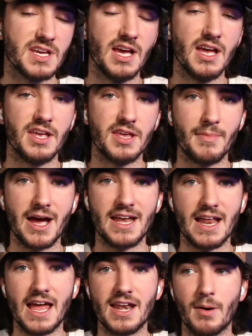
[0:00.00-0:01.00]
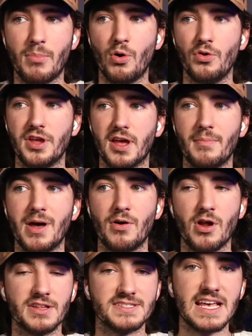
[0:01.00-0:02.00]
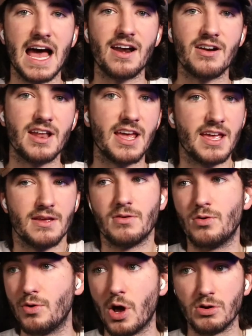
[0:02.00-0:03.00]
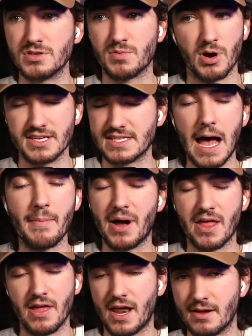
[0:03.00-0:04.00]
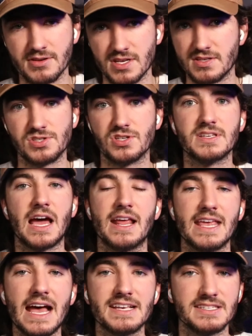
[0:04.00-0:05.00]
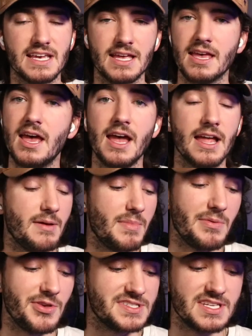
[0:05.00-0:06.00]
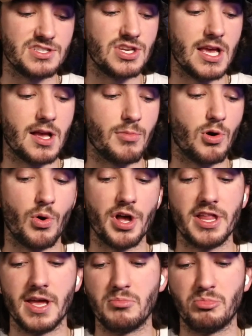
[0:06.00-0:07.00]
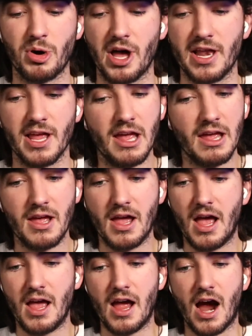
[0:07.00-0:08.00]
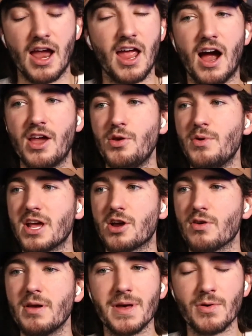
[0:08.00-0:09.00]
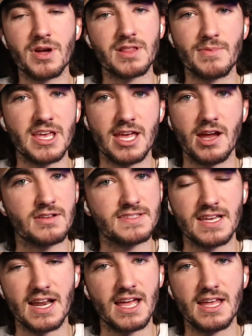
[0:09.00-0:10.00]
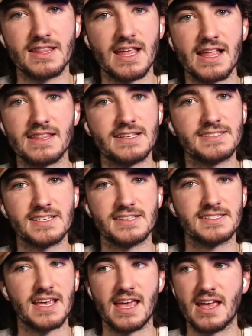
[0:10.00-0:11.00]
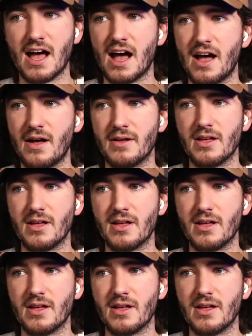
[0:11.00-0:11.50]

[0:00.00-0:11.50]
you might end up holding him out on Saturday. Who knows where he's at by then? I'm just kind of guessing. And then maybe you see Jacob Quillen. But are you in agreement with me here tonight that this is a